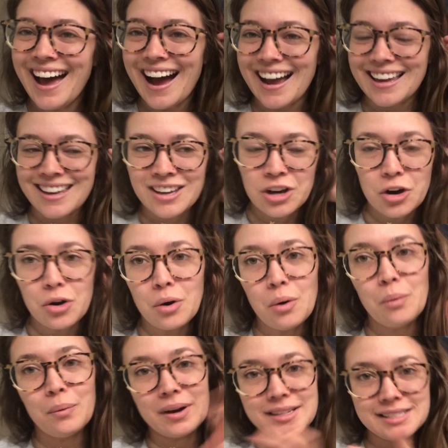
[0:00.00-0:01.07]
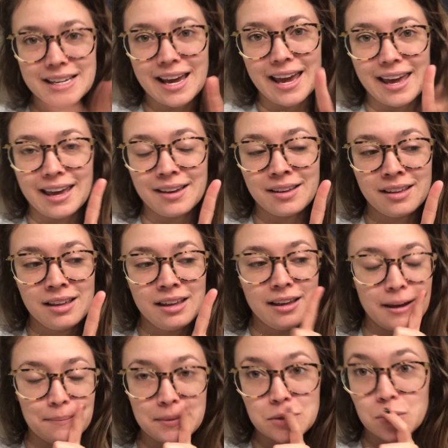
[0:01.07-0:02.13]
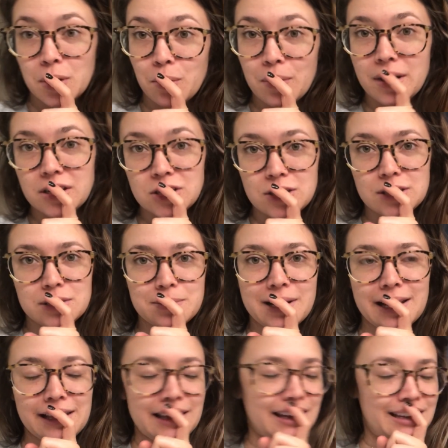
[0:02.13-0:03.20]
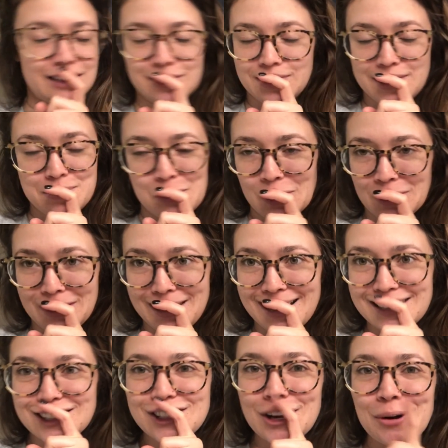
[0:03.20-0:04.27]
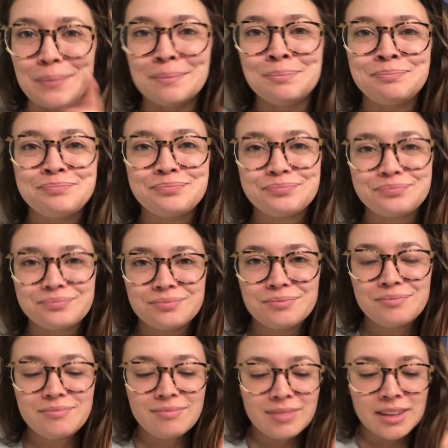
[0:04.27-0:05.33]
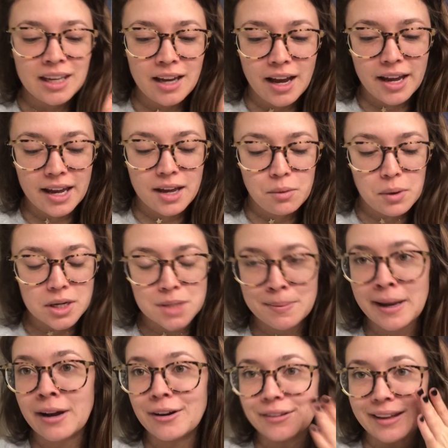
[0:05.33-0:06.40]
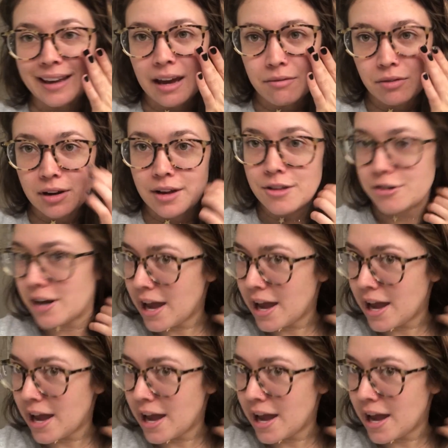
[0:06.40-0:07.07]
I can go one day in between washes, but I can't do any more than that. So I wash my hair like every other